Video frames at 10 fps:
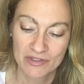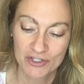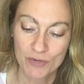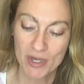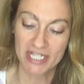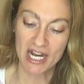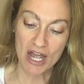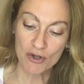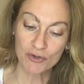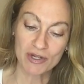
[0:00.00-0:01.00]
No matter
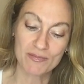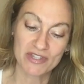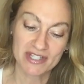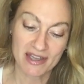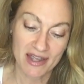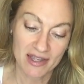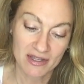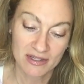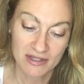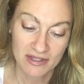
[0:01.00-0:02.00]
how grim the day,
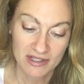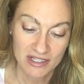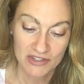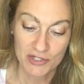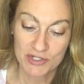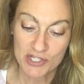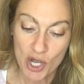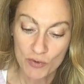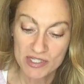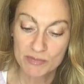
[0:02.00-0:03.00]
there is
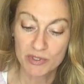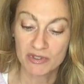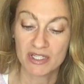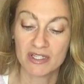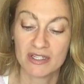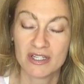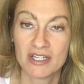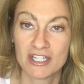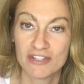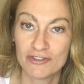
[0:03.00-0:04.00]
always beauty
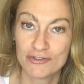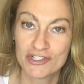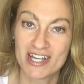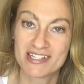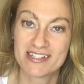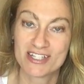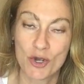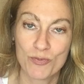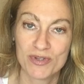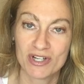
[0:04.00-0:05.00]
if you just
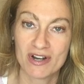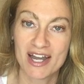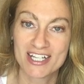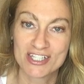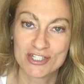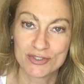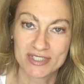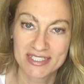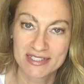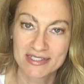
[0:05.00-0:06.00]
open your eyes to
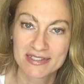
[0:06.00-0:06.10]
it.